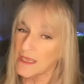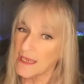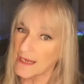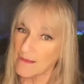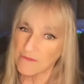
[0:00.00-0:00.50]

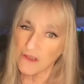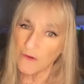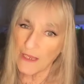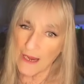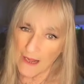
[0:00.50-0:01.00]
And I'm so
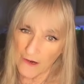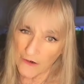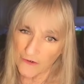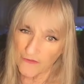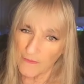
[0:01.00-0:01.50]
glad I
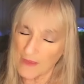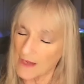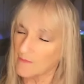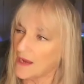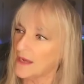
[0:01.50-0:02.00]
heard from
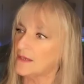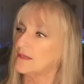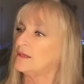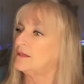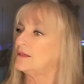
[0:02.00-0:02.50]
that
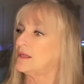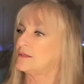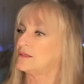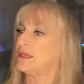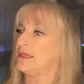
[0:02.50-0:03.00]
Amanda,
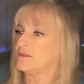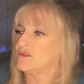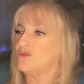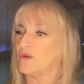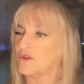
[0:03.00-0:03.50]
because he is
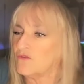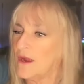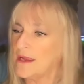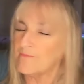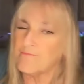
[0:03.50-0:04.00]
doing
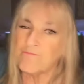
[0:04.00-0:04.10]
great.